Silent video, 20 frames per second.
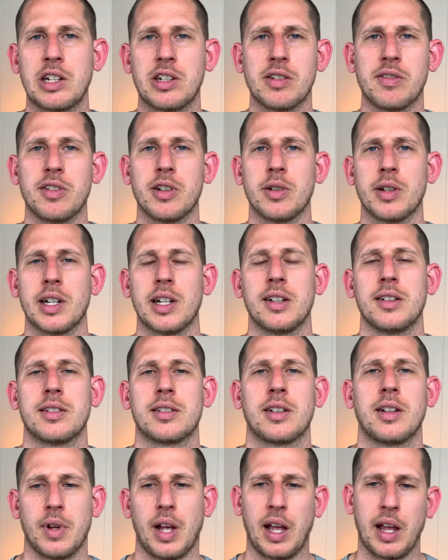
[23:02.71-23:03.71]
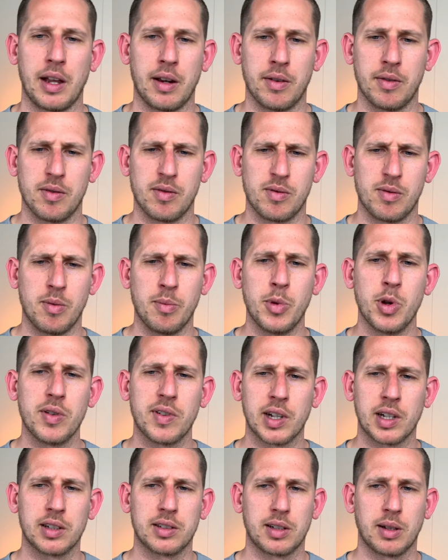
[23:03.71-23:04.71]
of you is, and
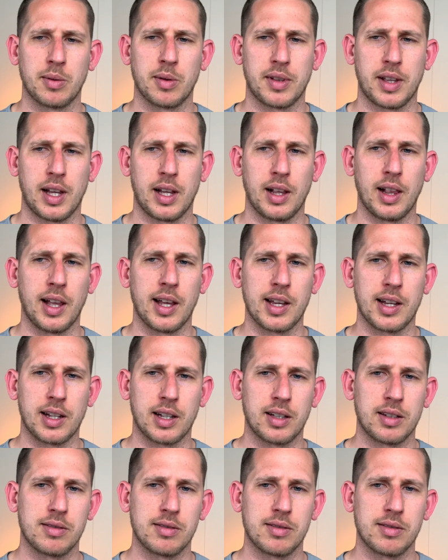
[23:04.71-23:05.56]
removing some of that like